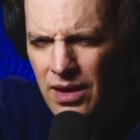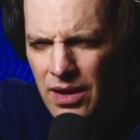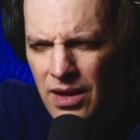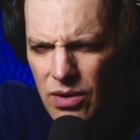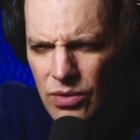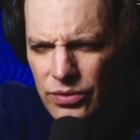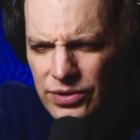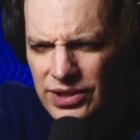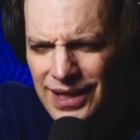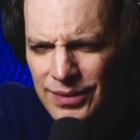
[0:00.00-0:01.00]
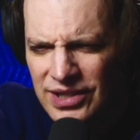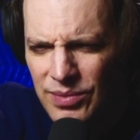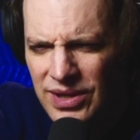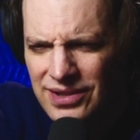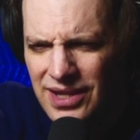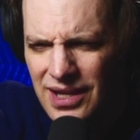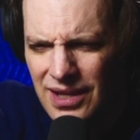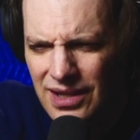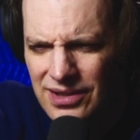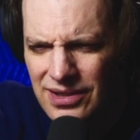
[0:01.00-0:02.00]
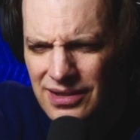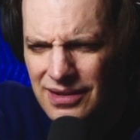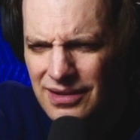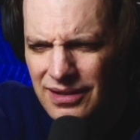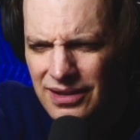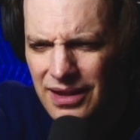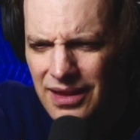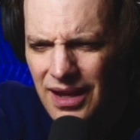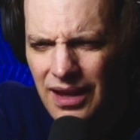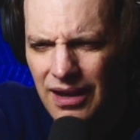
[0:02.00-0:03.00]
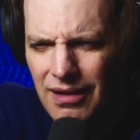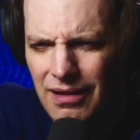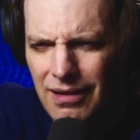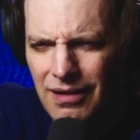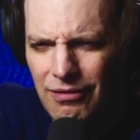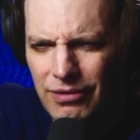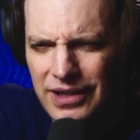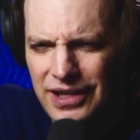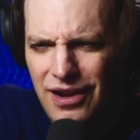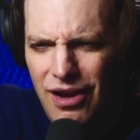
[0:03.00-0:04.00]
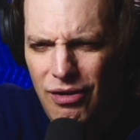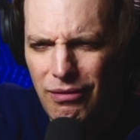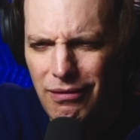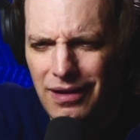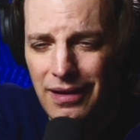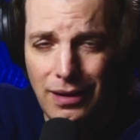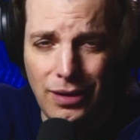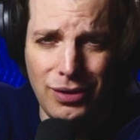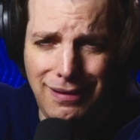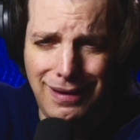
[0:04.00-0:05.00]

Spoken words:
Oh, whose IMDb is this? Look at that. What do you know? Oh,